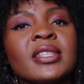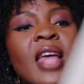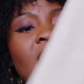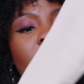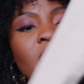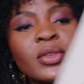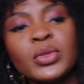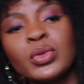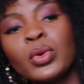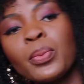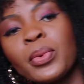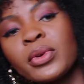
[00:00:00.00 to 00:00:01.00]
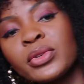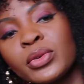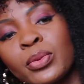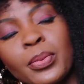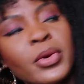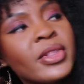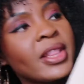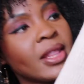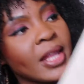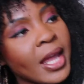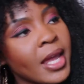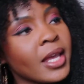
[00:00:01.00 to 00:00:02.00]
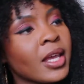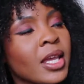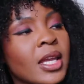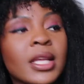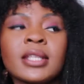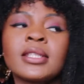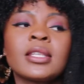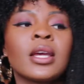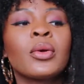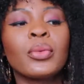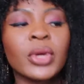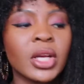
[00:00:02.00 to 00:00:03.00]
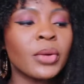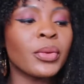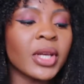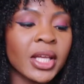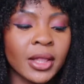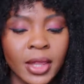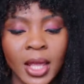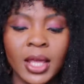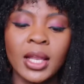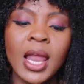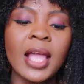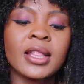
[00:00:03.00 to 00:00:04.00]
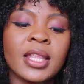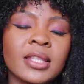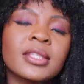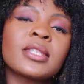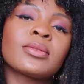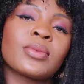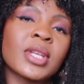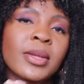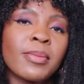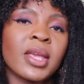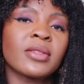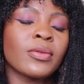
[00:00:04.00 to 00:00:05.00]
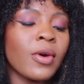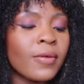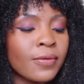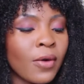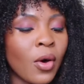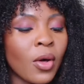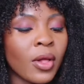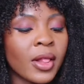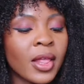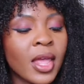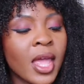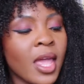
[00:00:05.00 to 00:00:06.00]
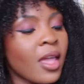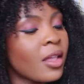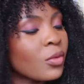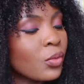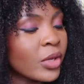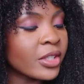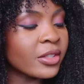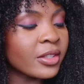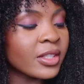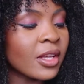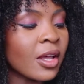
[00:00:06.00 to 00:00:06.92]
is super super thick. It is really really thick. Like this is really made for fall and winter